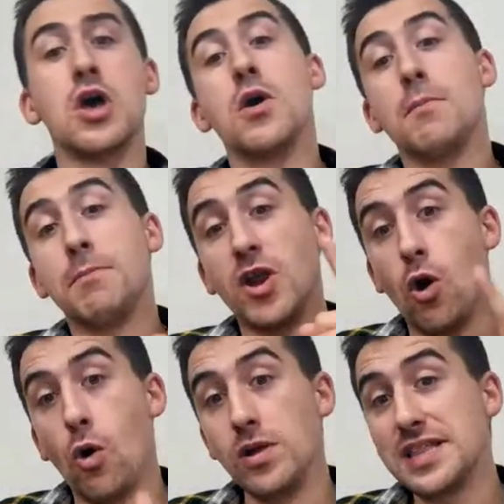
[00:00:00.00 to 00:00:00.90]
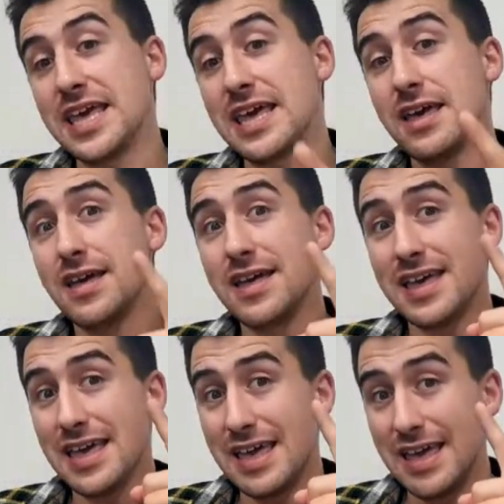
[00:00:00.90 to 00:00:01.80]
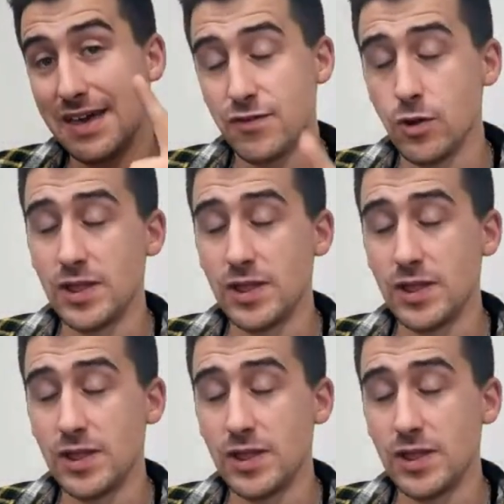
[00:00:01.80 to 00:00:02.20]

but only if your league